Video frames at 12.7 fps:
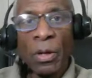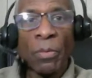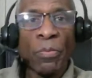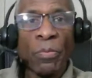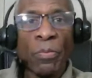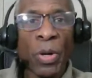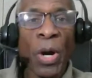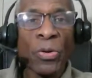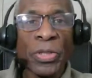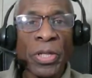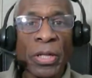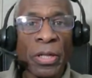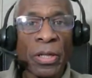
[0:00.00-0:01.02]

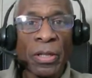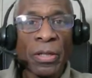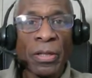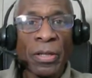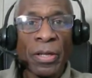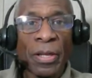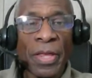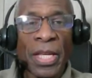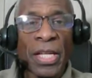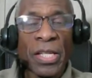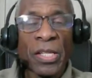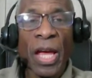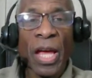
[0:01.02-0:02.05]
promote
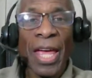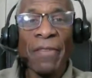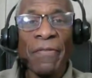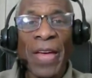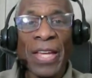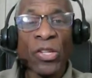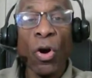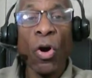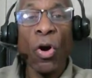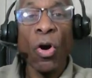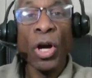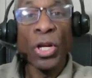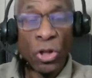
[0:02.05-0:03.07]
these events
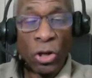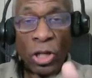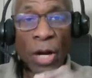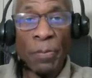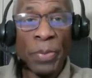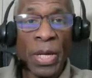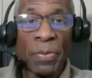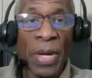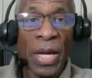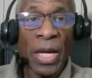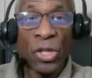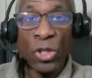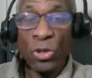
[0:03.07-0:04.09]
on your company
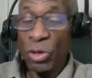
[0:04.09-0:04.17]
page.